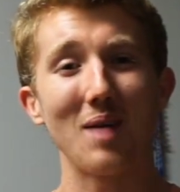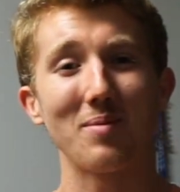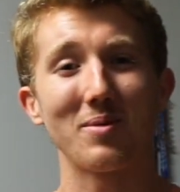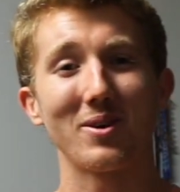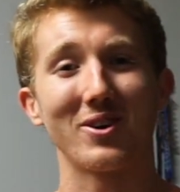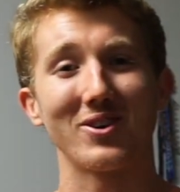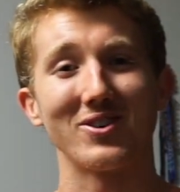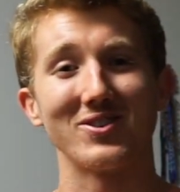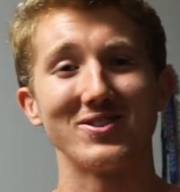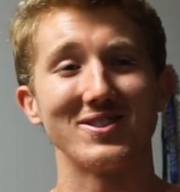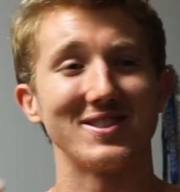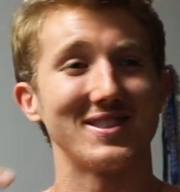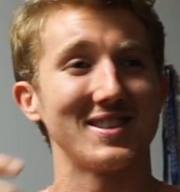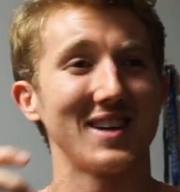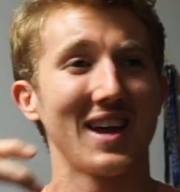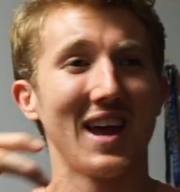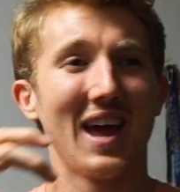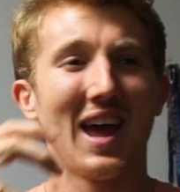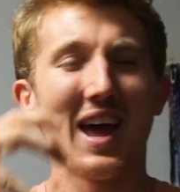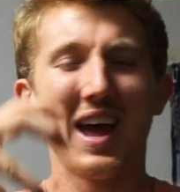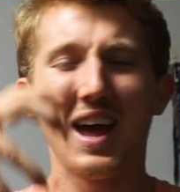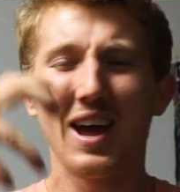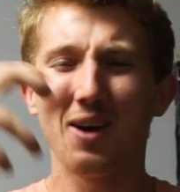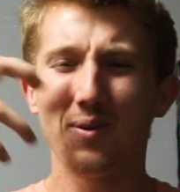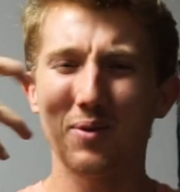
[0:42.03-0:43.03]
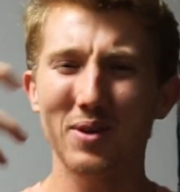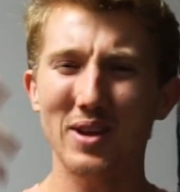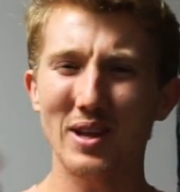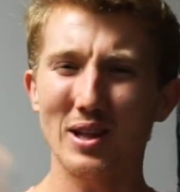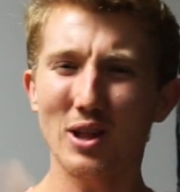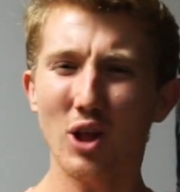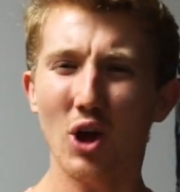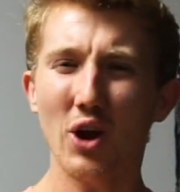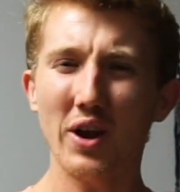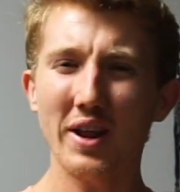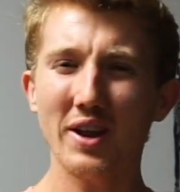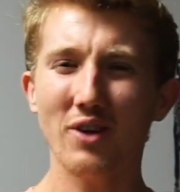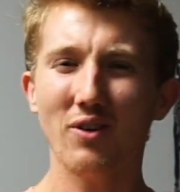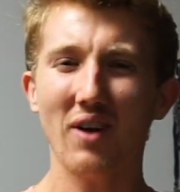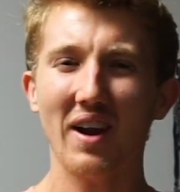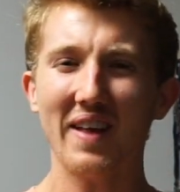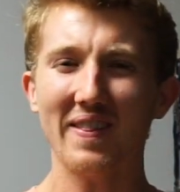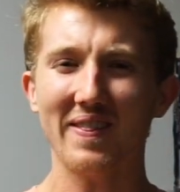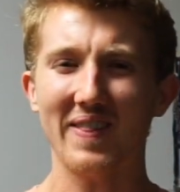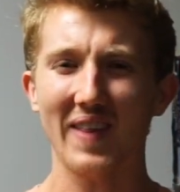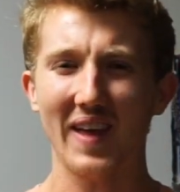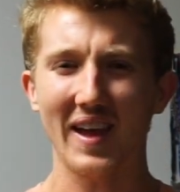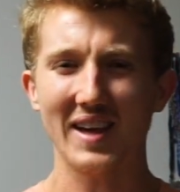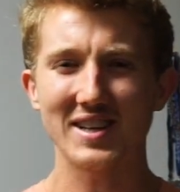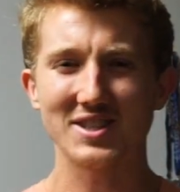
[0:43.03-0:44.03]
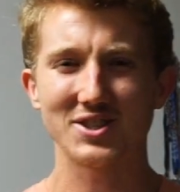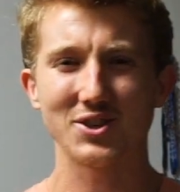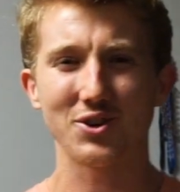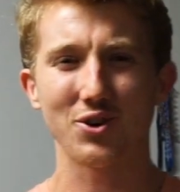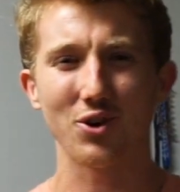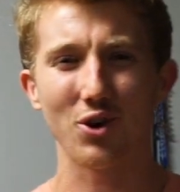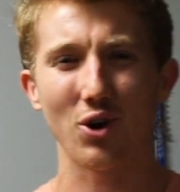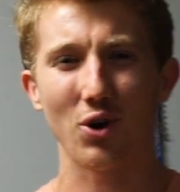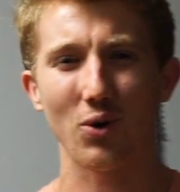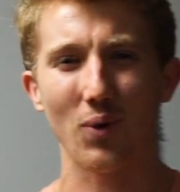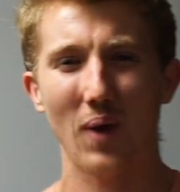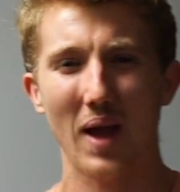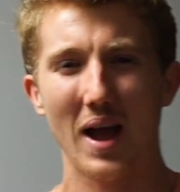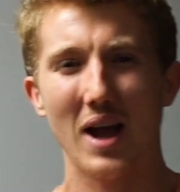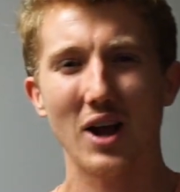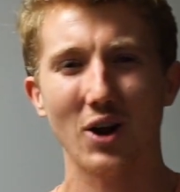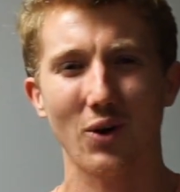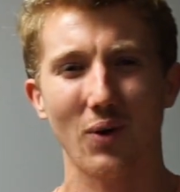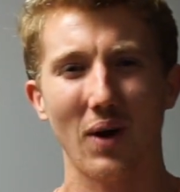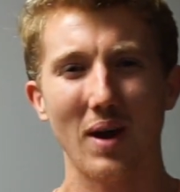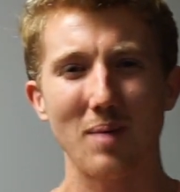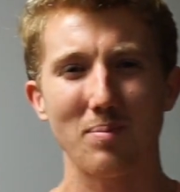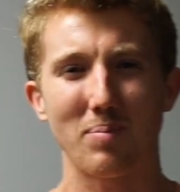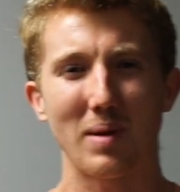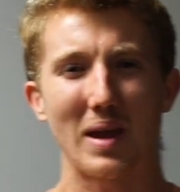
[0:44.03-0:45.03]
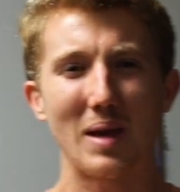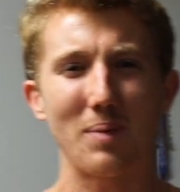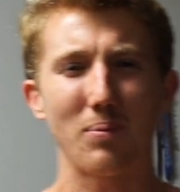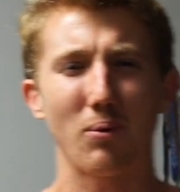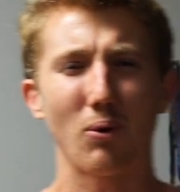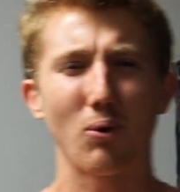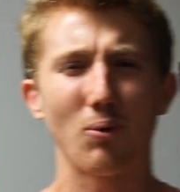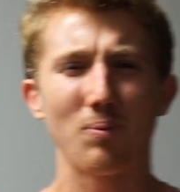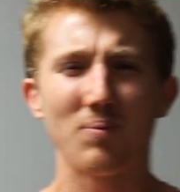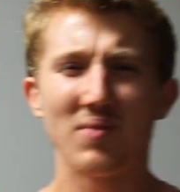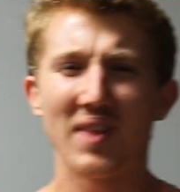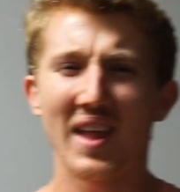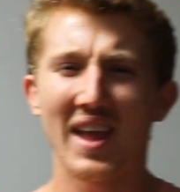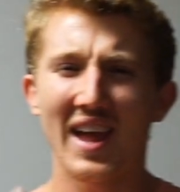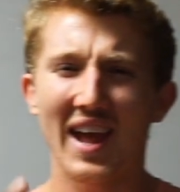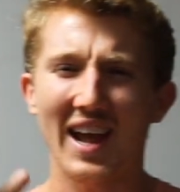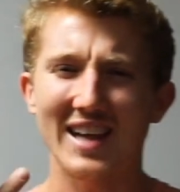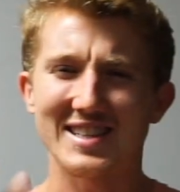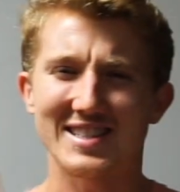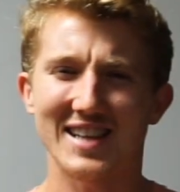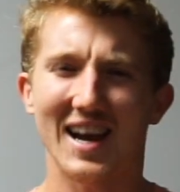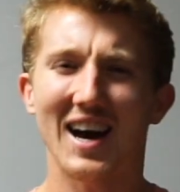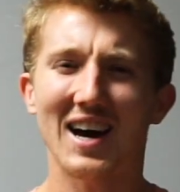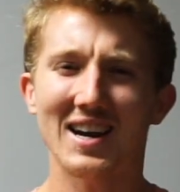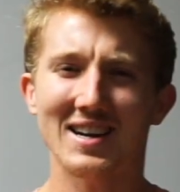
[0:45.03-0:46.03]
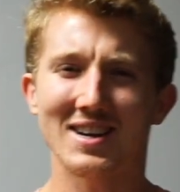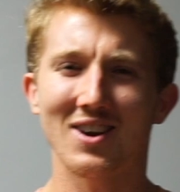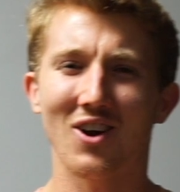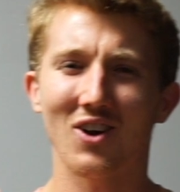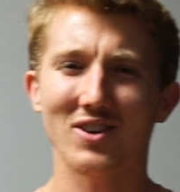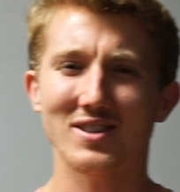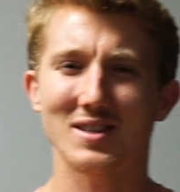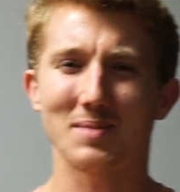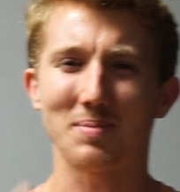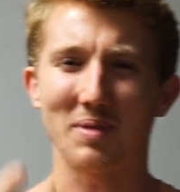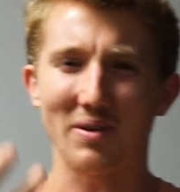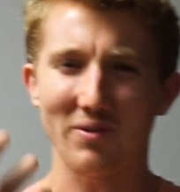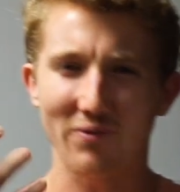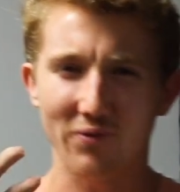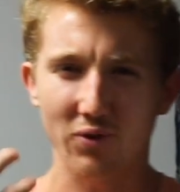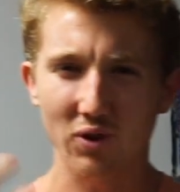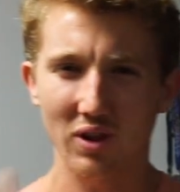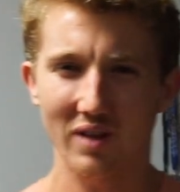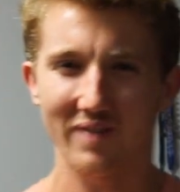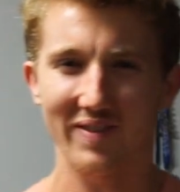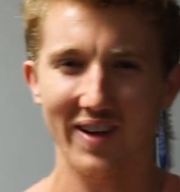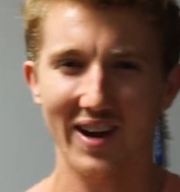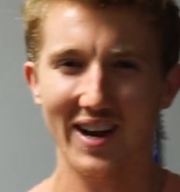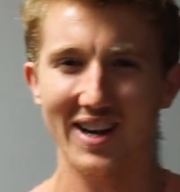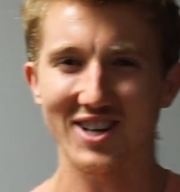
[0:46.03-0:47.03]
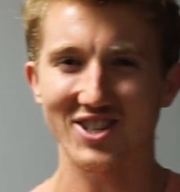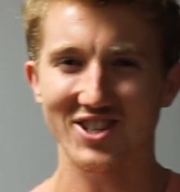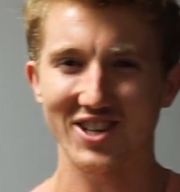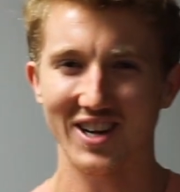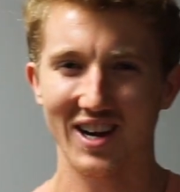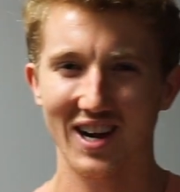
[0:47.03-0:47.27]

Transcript: Because when you're learning great things and you're around great people, it's hard not to be full of energy.